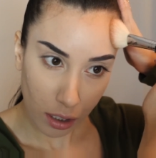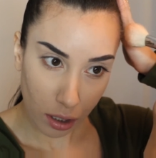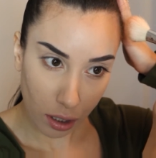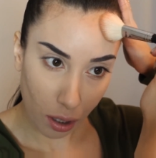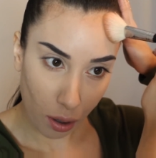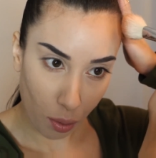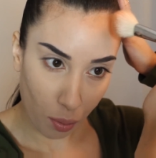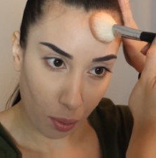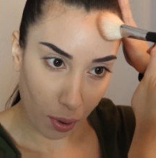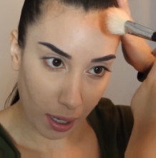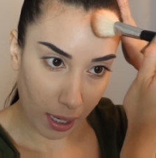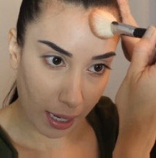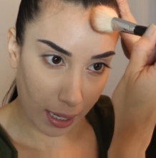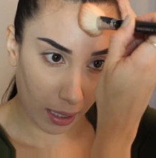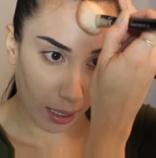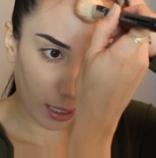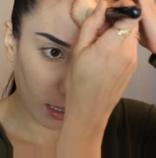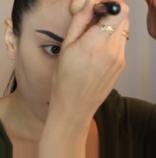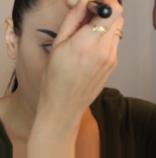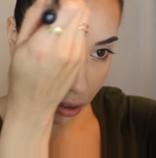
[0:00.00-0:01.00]
So what
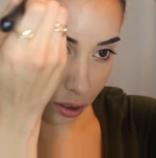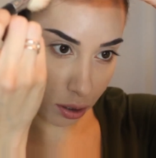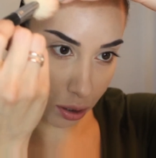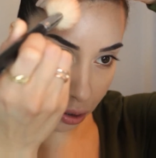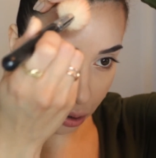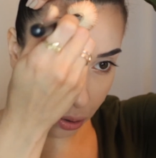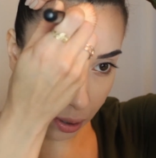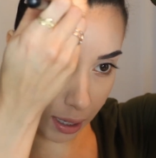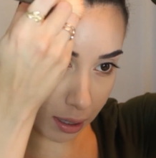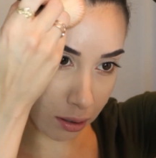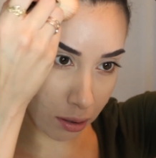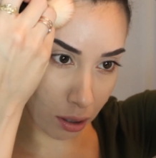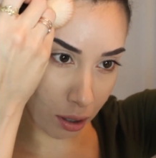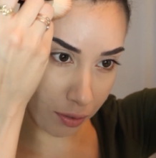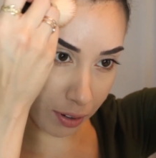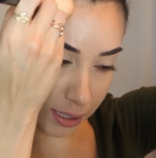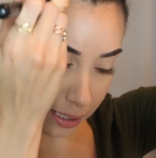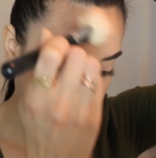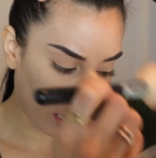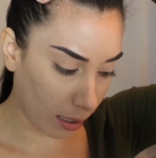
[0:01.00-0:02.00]
I like to do, I don't
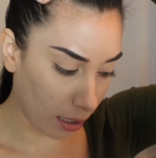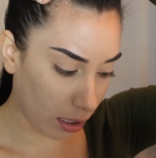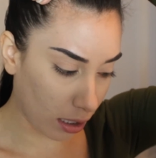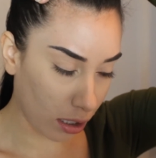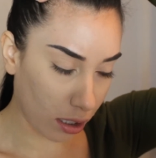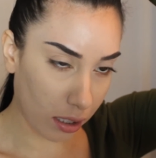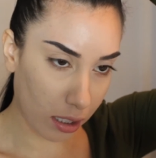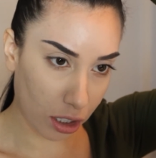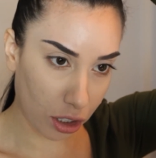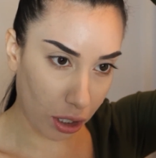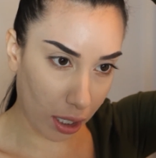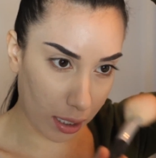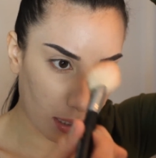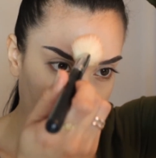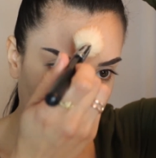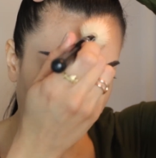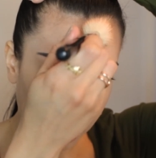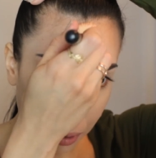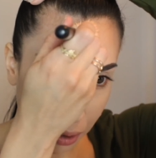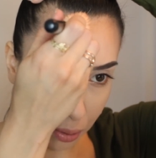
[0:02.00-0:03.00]
know if I said this is the
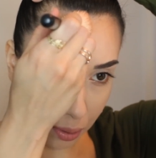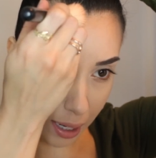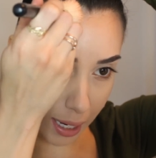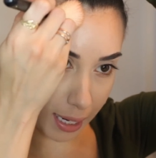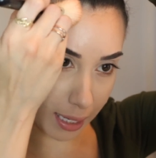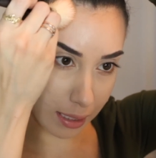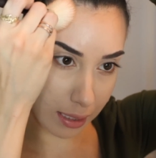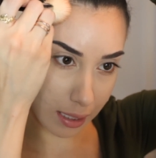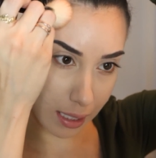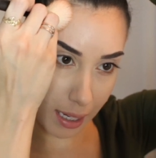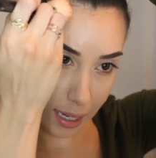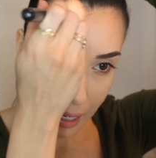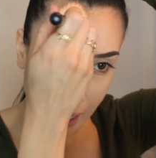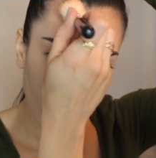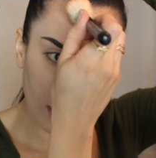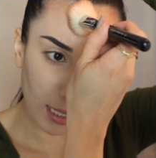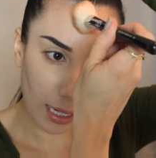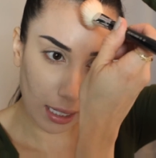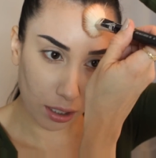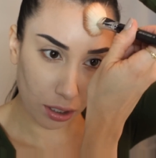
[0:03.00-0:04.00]
shade W8.
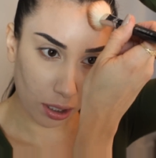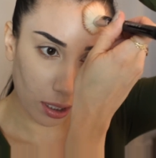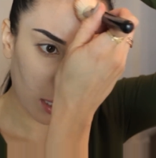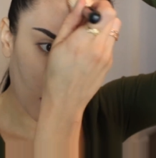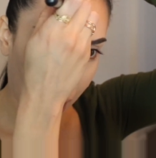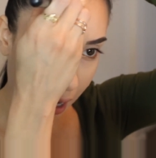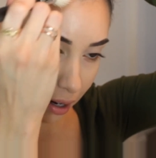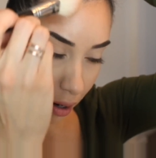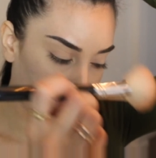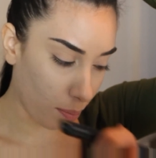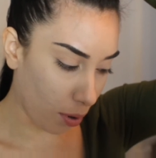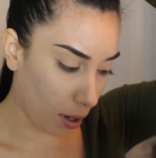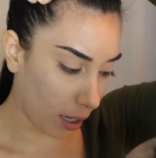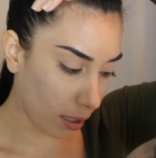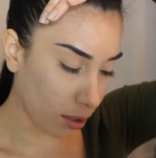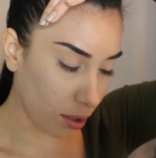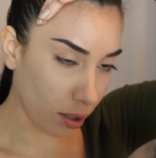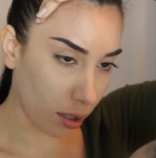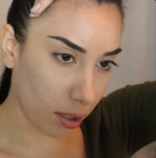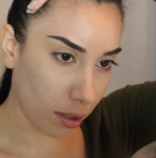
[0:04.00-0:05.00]
It's actually not a
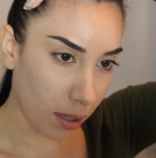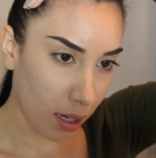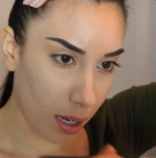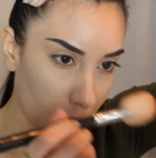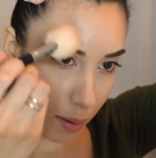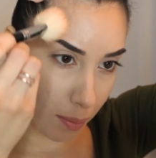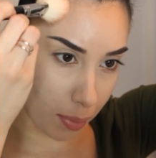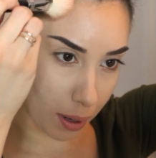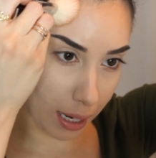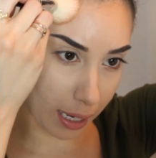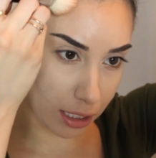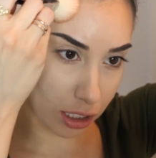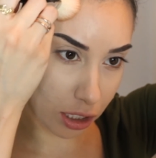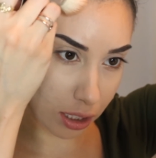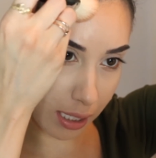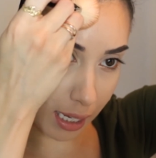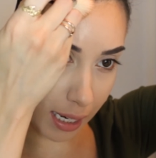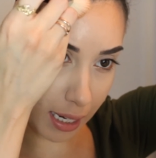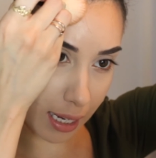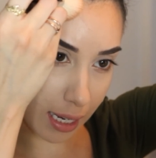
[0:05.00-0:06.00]
bronzer, but I
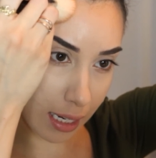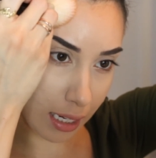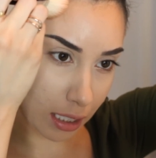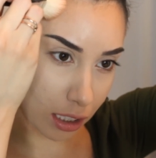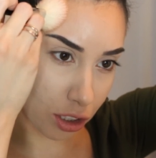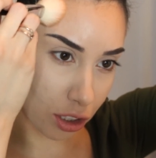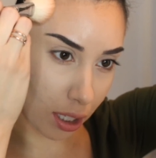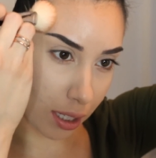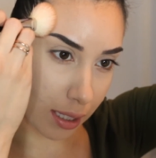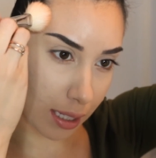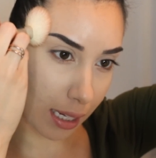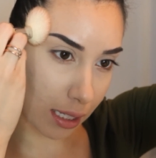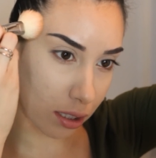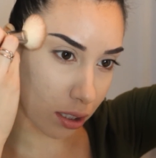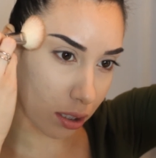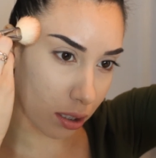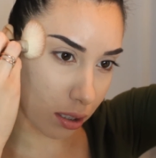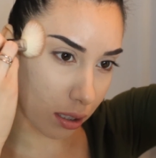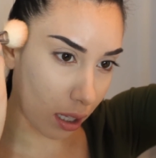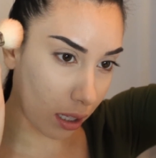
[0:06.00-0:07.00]
just get it in a shade
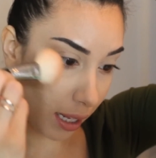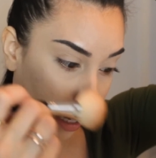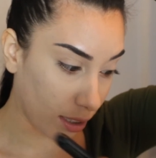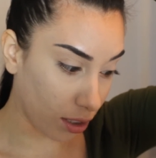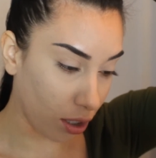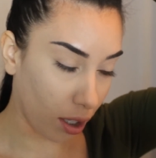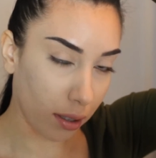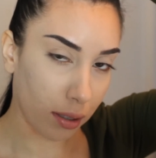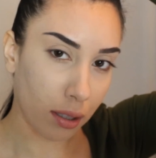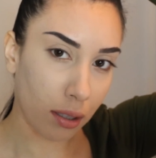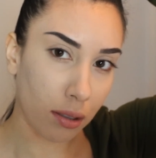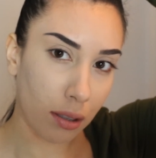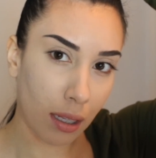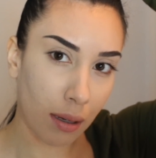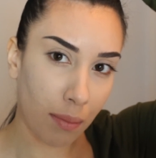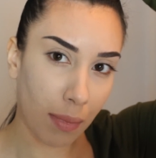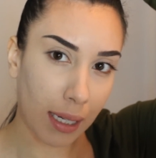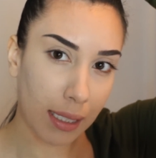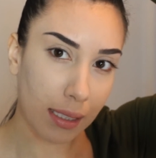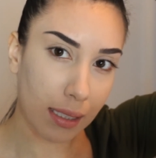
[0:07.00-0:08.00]
that's a lot darker
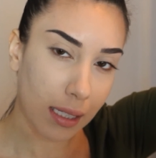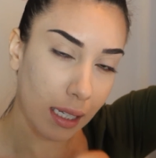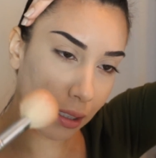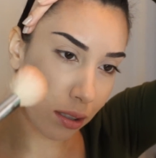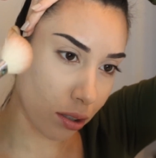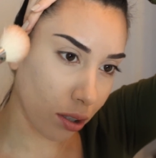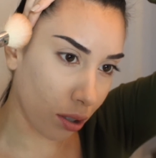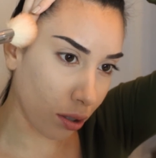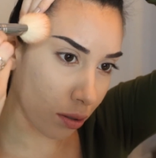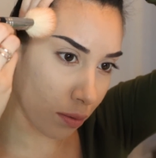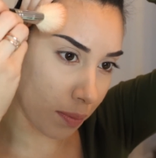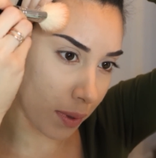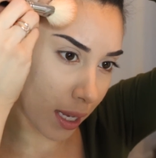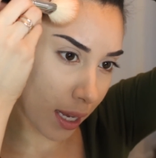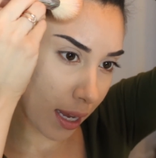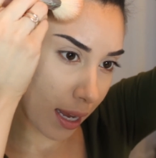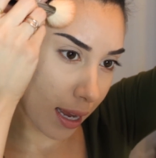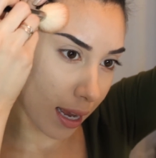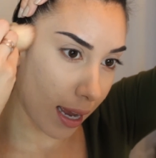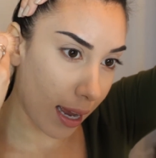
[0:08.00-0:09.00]
than my skin tone.
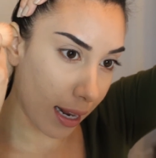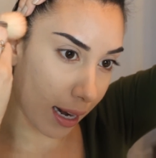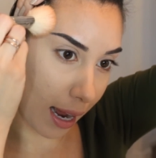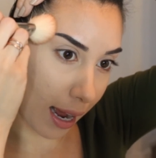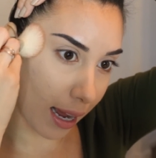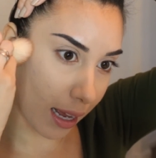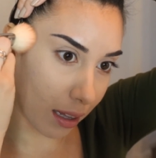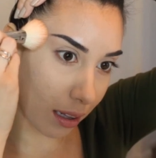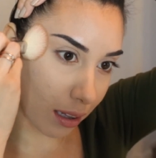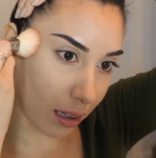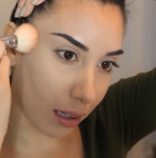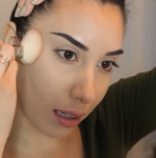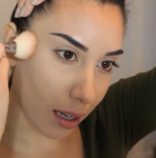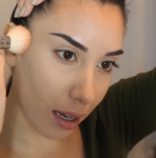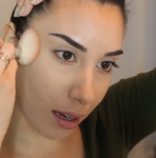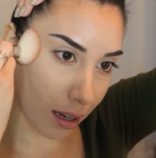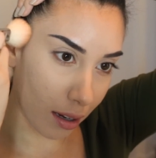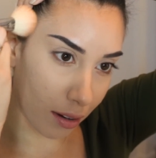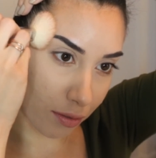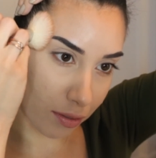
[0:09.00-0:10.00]
And I
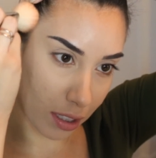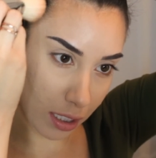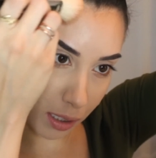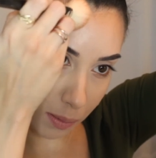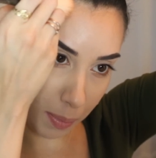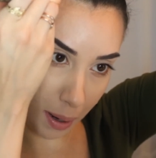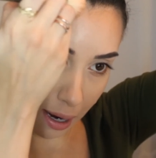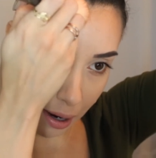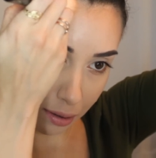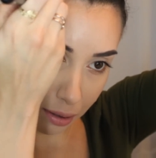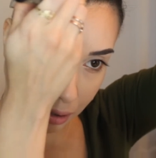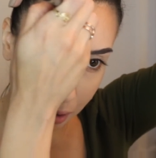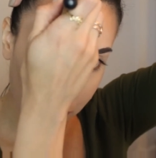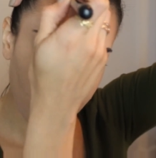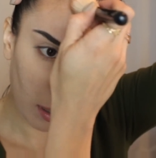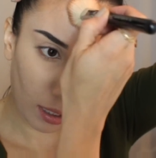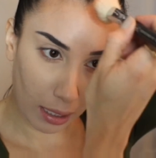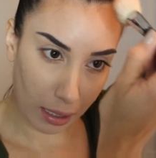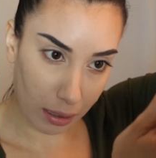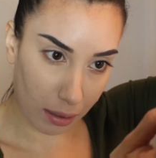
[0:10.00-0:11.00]
love this
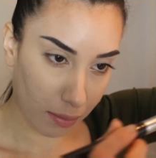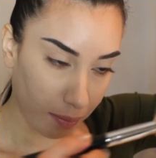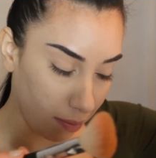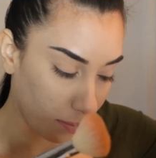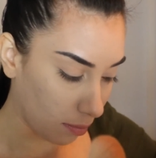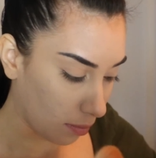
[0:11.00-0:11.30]
powder. Like,